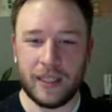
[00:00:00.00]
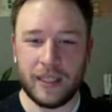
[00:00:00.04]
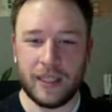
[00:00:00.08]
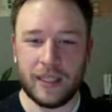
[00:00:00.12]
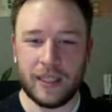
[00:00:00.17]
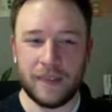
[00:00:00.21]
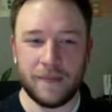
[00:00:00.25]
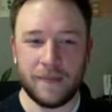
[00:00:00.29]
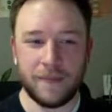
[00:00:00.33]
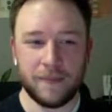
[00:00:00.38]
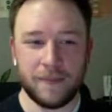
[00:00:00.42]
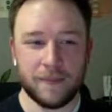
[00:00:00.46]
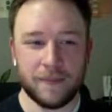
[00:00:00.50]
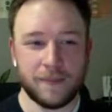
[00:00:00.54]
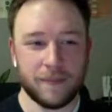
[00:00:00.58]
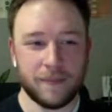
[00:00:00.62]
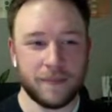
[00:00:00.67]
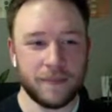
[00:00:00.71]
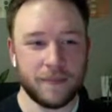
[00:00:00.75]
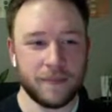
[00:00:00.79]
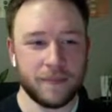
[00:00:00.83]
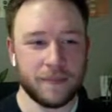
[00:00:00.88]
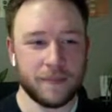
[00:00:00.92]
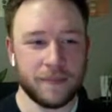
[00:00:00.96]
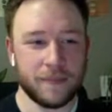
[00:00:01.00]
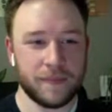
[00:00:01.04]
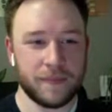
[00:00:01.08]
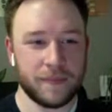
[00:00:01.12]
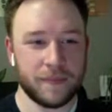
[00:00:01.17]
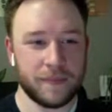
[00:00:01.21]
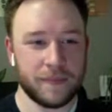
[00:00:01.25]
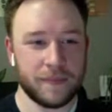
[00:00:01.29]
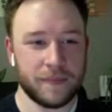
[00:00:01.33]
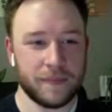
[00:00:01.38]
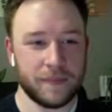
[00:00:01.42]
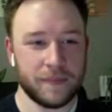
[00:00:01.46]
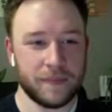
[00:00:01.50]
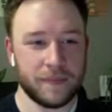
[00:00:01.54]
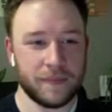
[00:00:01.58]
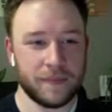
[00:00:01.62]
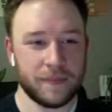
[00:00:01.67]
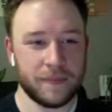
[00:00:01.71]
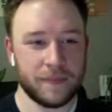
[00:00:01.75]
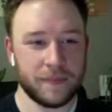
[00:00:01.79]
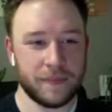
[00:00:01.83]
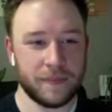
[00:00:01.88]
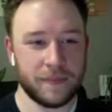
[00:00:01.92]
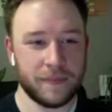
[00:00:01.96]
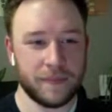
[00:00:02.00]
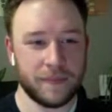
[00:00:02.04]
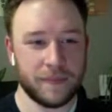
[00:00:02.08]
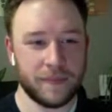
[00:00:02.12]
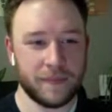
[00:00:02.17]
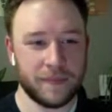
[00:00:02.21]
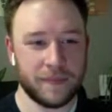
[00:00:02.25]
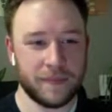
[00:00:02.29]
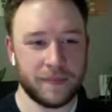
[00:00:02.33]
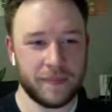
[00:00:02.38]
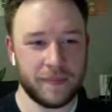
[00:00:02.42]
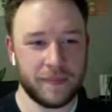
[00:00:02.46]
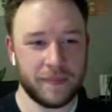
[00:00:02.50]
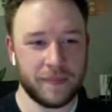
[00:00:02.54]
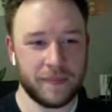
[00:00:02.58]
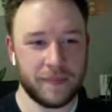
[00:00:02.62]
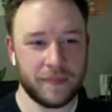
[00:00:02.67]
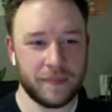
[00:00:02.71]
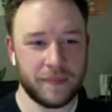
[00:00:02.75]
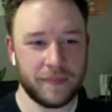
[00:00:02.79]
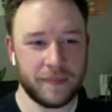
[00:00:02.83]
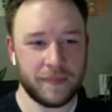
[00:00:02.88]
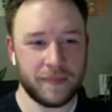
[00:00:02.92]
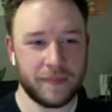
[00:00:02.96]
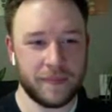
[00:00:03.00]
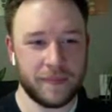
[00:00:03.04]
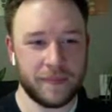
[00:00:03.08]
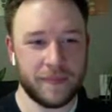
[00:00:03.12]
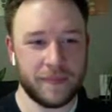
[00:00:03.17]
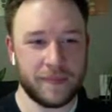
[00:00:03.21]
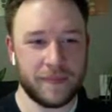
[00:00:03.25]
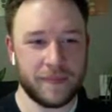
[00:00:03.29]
(not speaking)